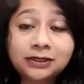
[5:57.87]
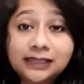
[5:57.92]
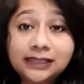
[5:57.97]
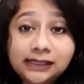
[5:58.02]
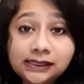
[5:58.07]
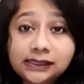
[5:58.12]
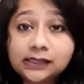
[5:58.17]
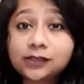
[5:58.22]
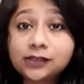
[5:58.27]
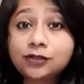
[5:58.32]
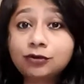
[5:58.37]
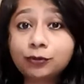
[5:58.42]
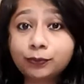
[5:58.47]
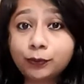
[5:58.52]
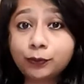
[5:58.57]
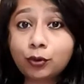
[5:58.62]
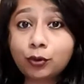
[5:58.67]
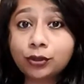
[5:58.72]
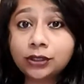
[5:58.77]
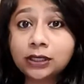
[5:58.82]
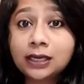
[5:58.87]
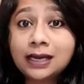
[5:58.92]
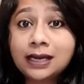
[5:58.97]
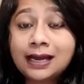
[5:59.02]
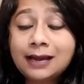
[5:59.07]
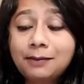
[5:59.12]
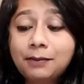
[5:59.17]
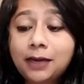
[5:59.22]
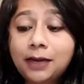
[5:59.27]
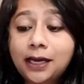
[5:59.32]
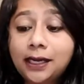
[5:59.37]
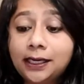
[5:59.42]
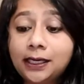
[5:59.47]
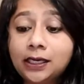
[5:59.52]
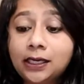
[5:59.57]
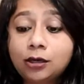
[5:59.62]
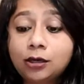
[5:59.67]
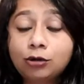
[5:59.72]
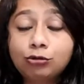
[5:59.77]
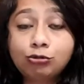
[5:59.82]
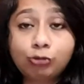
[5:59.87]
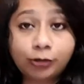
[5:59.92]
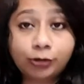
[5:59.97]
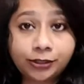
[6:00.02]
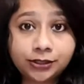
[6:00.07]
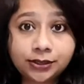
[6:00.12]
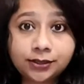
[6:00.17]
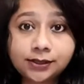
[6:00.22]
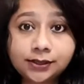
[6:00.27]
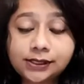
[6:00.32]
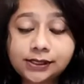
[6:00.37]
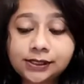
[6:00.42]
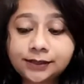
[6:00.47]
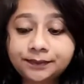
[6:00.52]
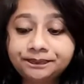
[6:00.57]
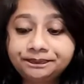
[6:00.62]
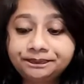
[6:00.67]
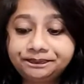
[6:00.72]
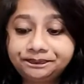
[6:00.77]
This is a report by Reuters.